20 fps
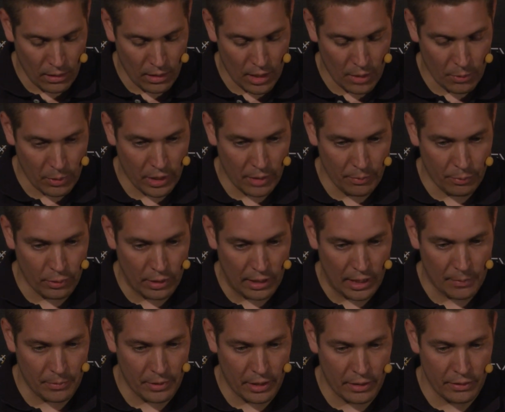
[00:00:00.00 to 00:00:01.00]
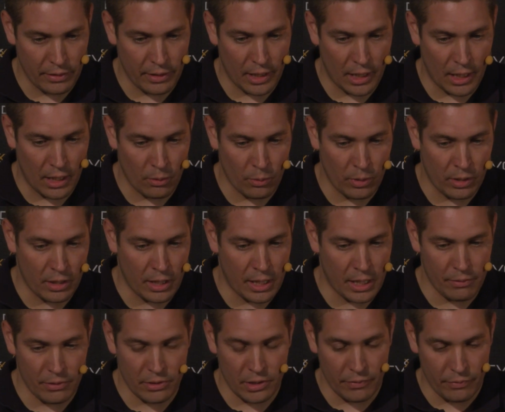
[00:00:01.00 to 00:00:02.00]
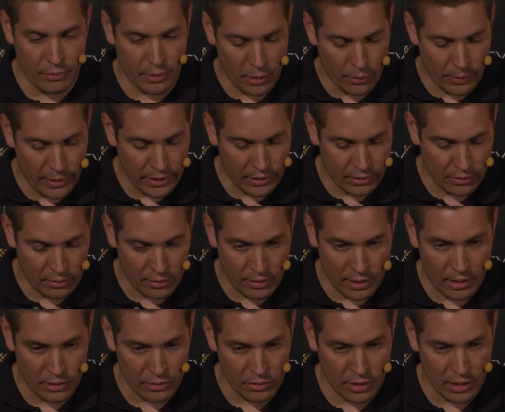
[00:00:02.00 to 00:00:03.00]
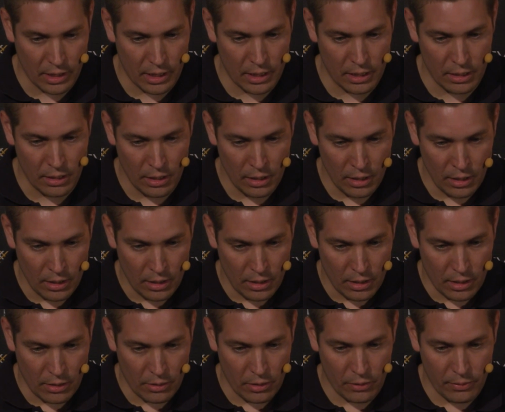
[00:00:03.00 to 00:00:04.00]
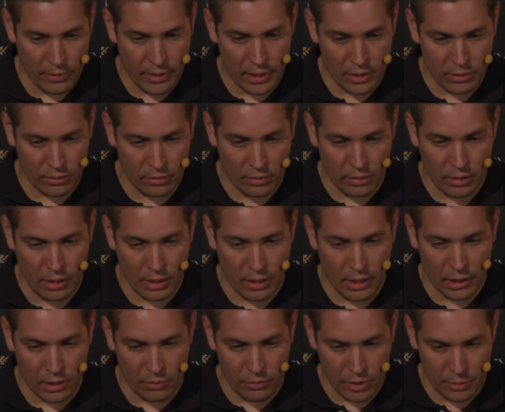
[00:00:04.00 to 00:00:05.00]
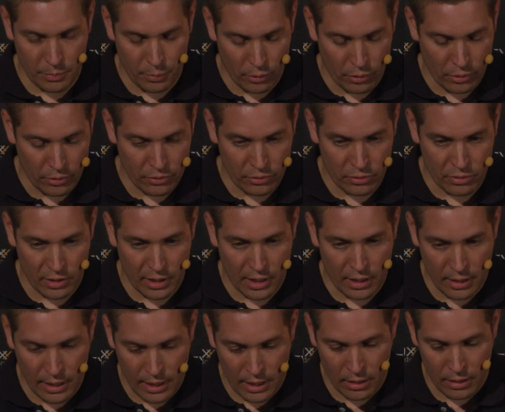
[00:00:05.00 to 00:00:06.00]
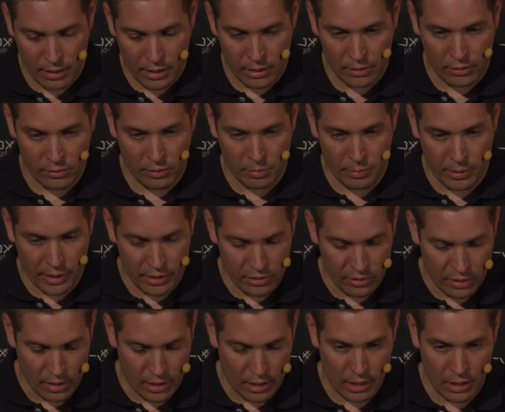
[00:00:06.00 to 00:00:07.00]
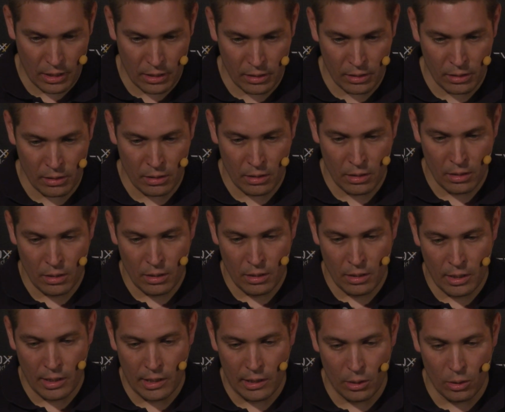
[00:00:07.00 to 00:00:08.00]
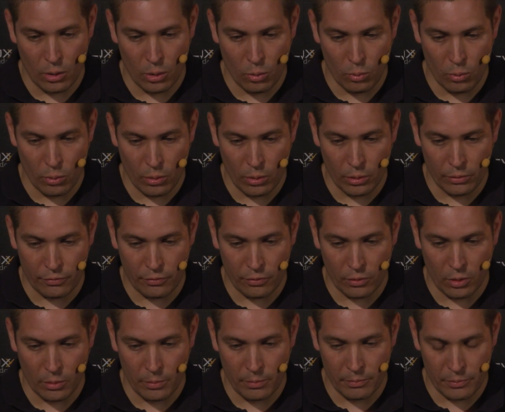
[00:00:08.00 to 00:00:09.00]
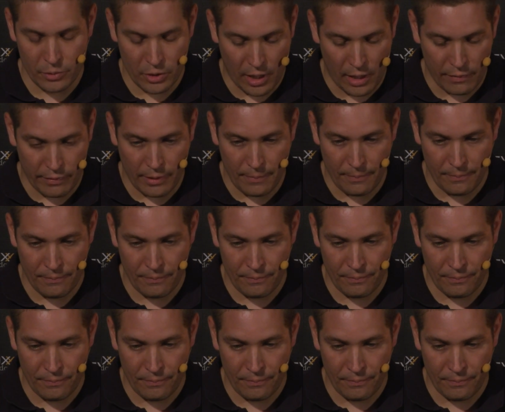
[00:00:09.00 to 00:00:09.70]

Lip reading: And we can put a lambda in there. When I receive a request, I'll say request, get the response, and end it by saying hello world from Java.